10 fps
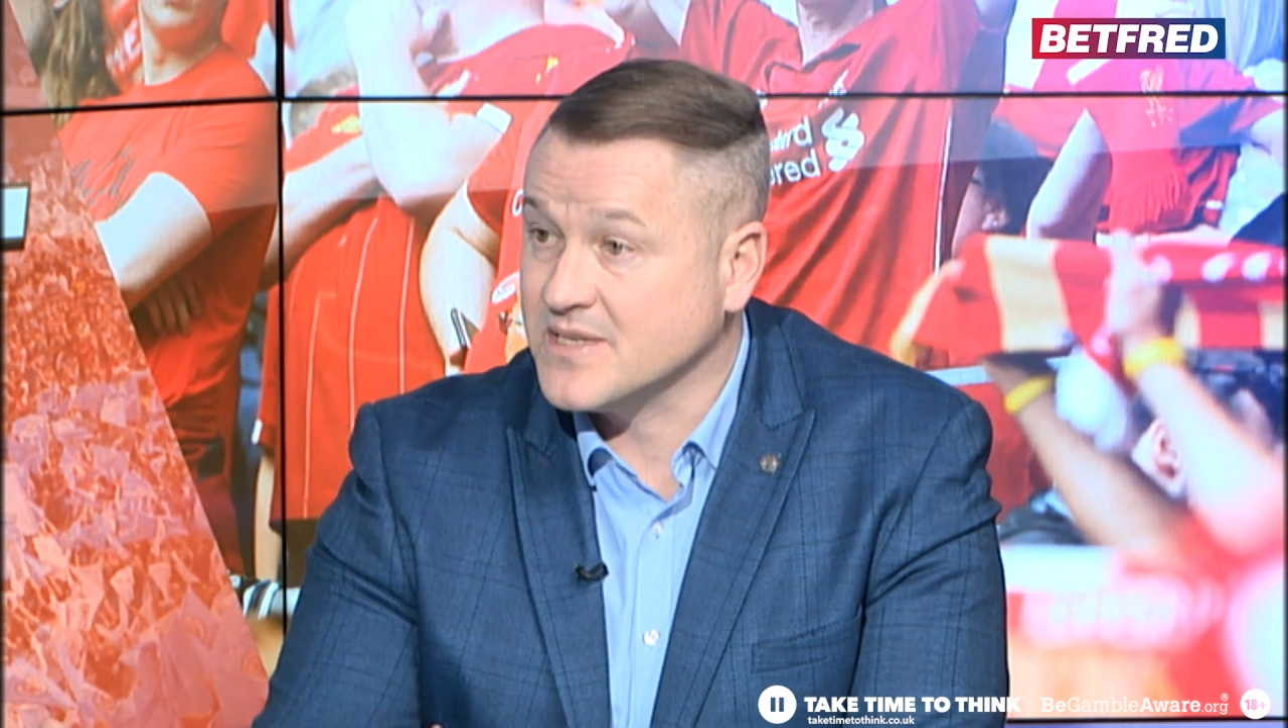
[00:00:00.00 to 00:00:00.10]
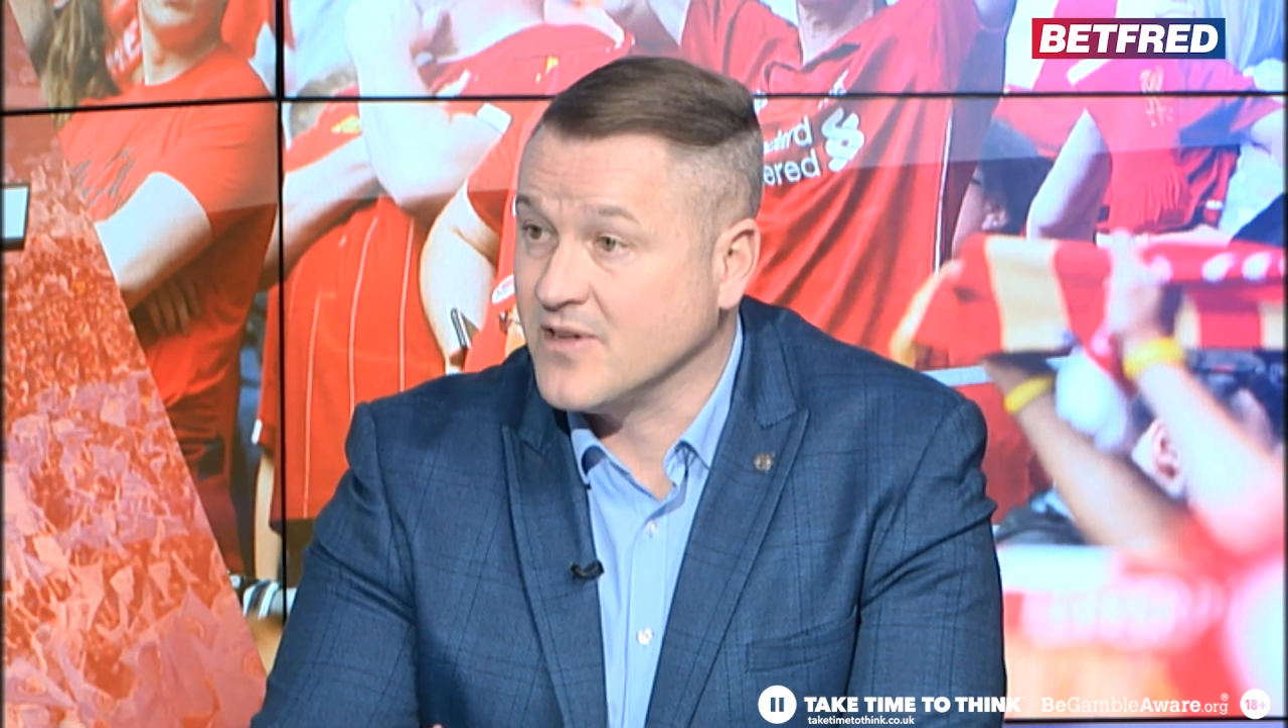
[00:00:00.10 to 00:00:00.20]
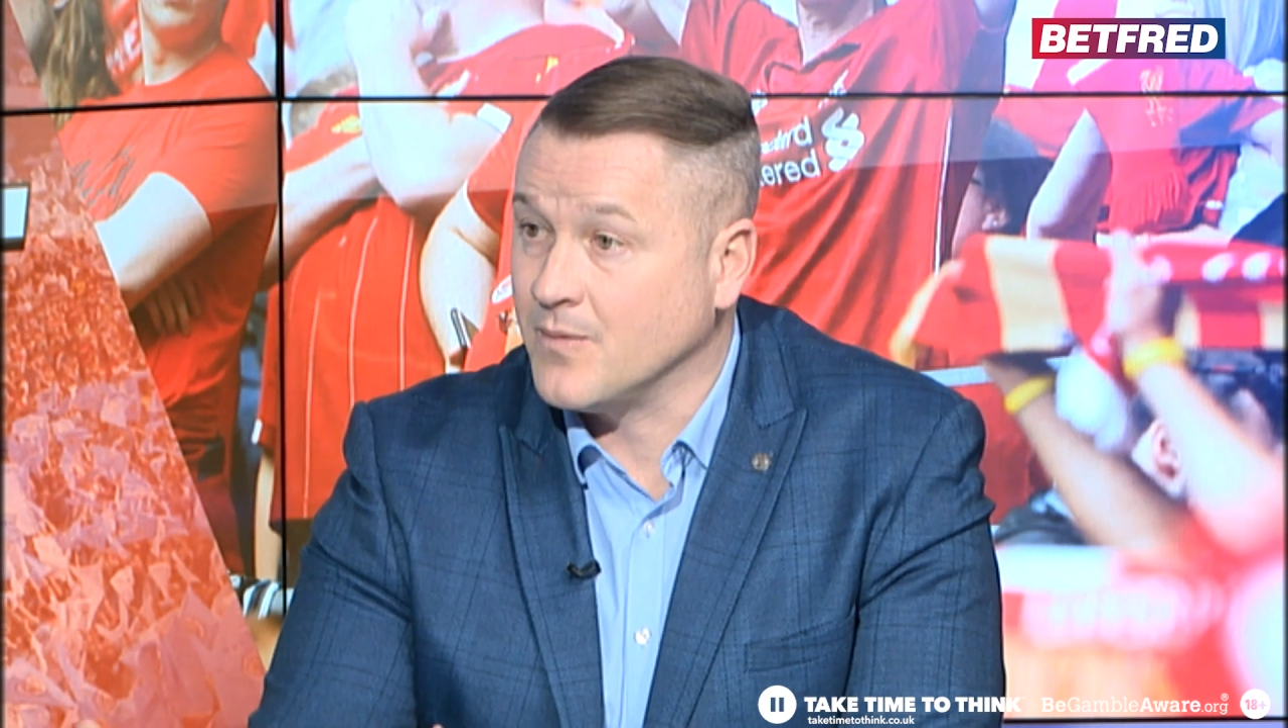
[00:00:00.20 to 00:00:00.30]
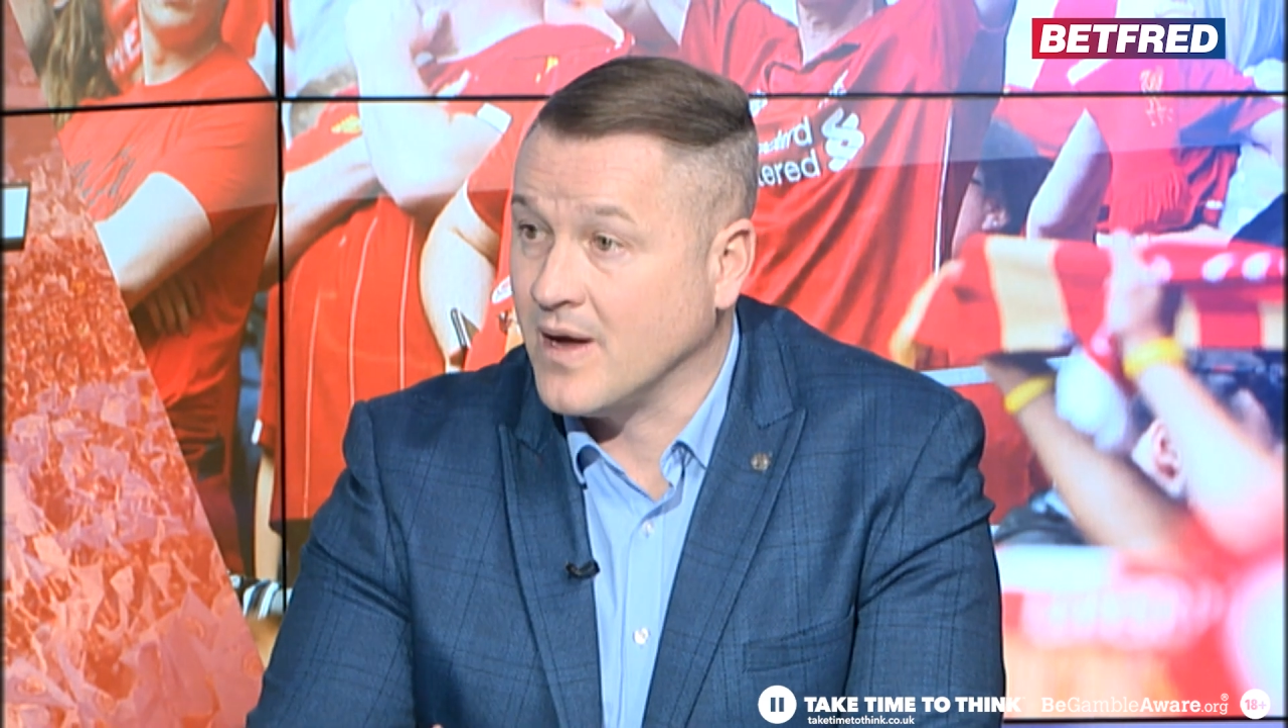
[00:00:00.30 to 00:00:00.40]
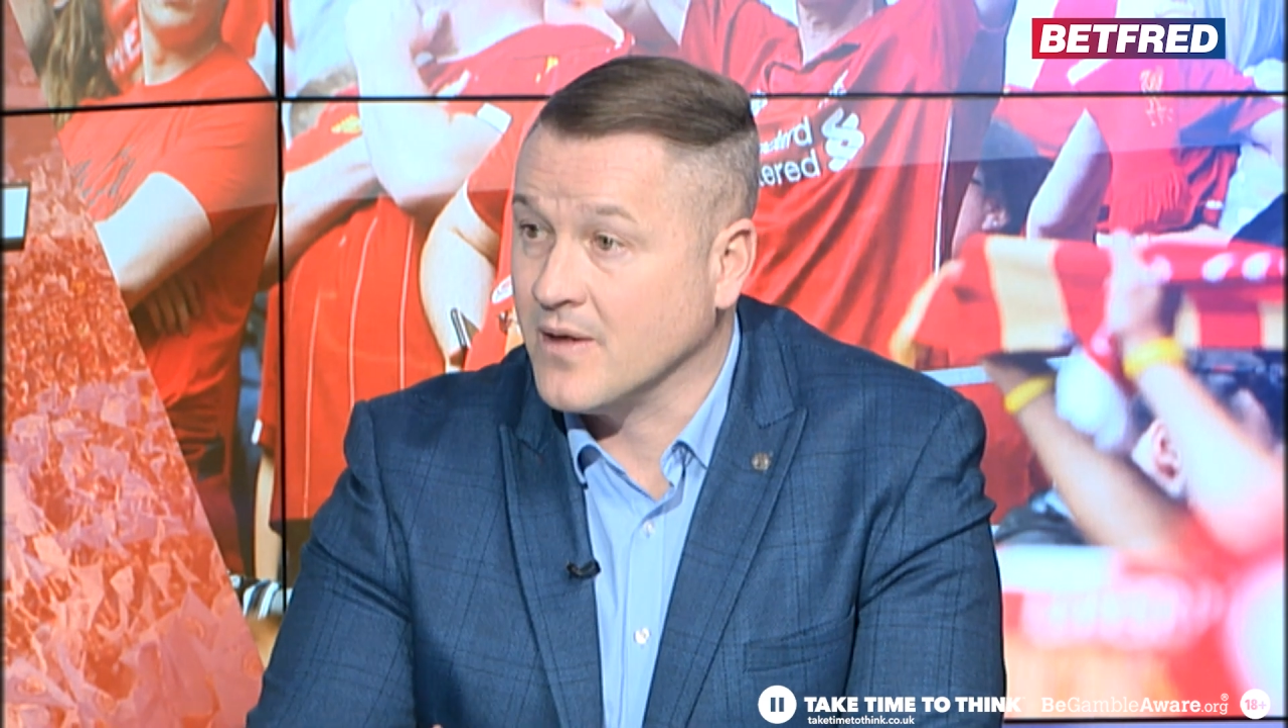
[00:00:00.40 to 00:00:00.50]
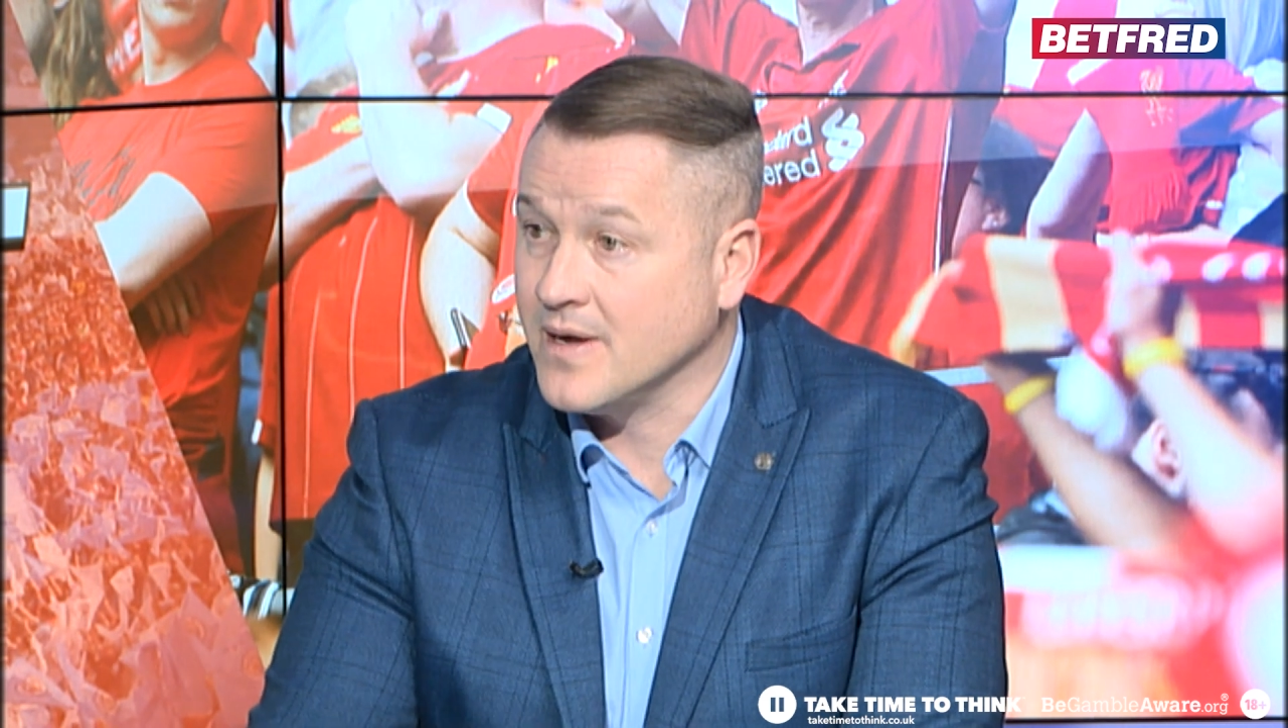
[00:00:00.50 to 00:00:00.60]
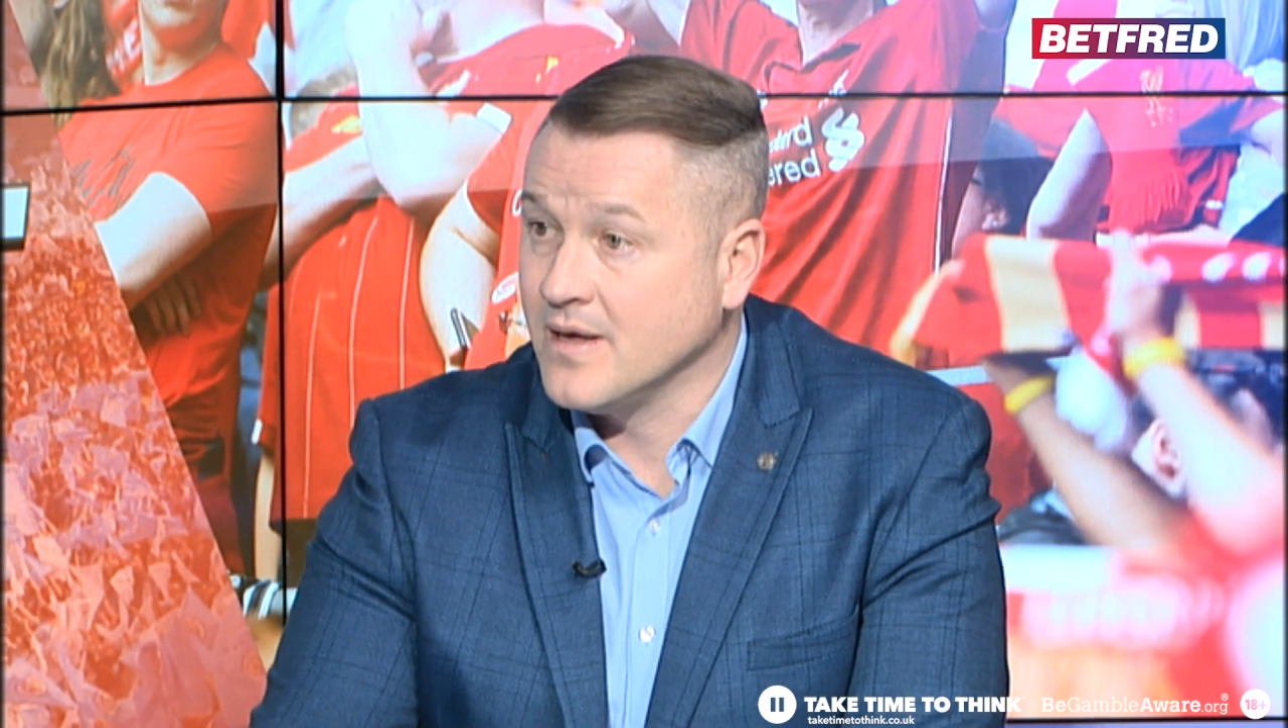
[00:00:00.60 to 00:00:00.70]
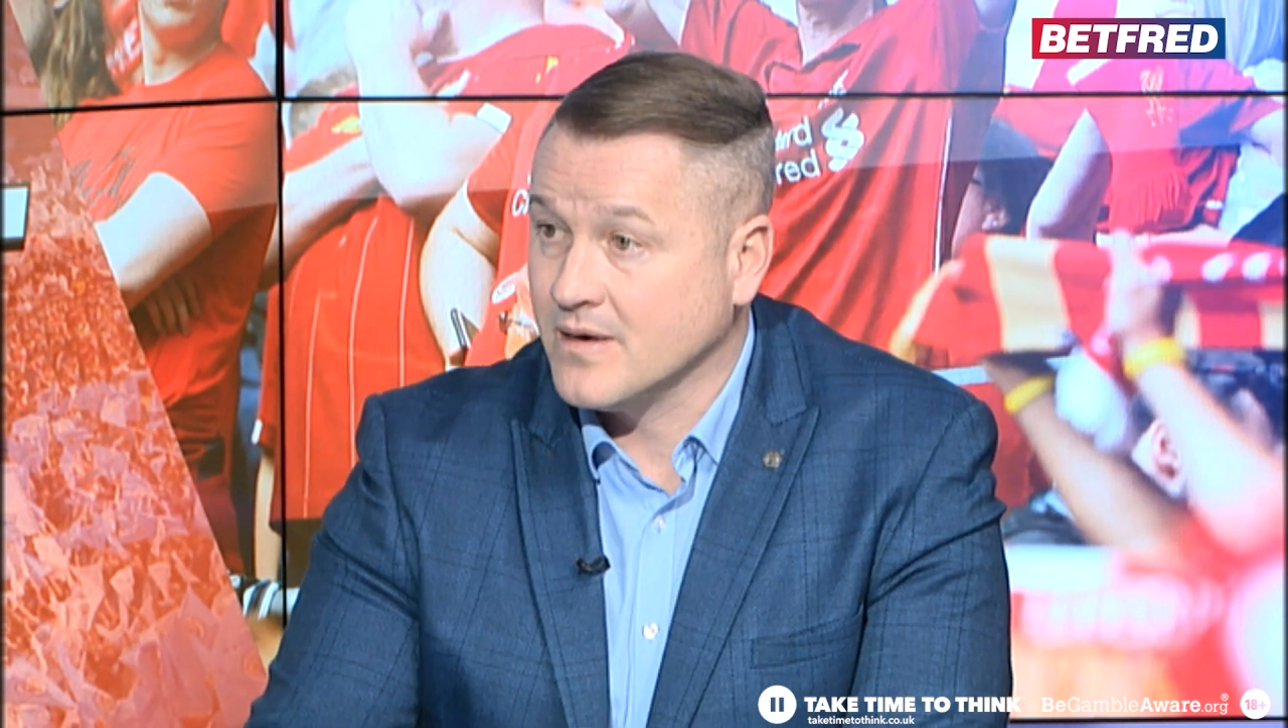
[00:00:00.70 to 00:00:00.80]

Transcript: Seville, by the way,